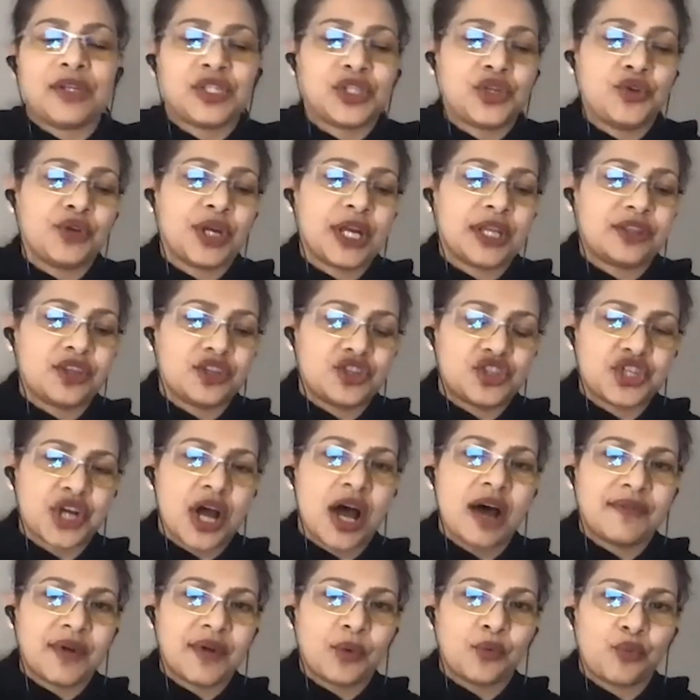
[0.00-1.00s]
So you get the
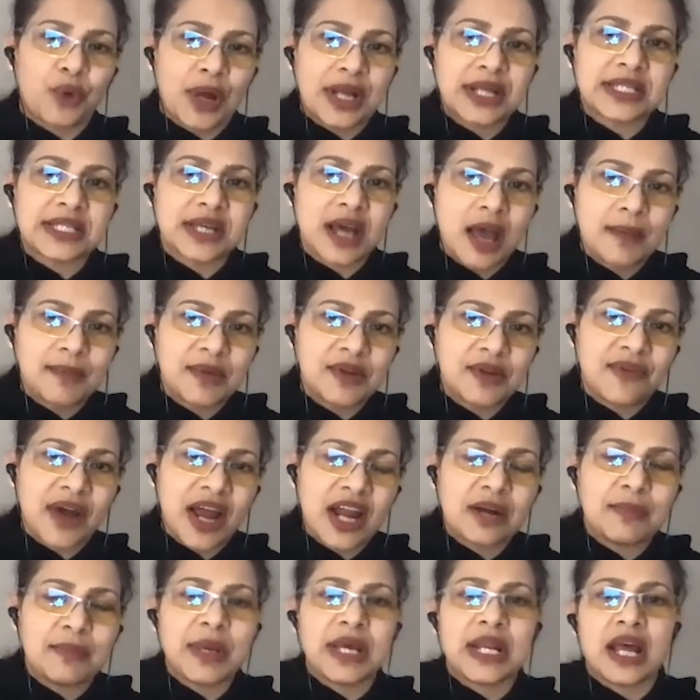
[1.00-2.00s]
Java runtime
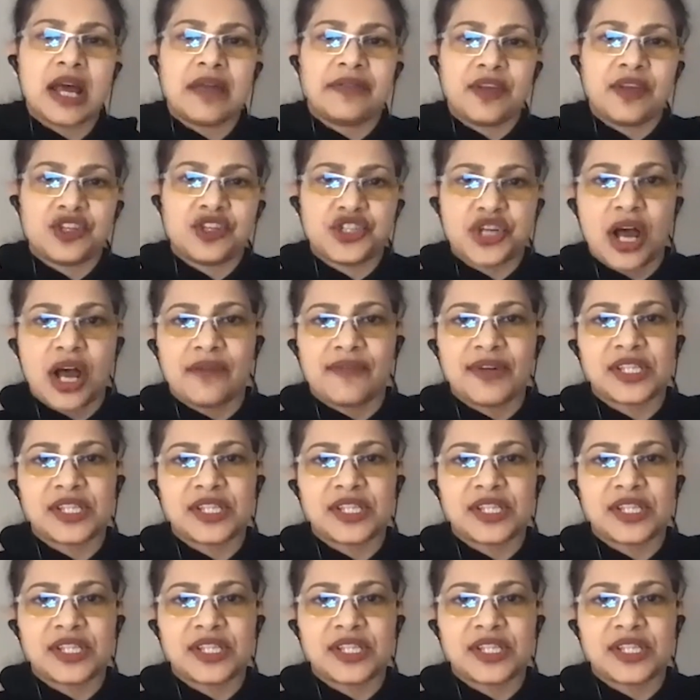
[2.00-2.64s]
environment and the Java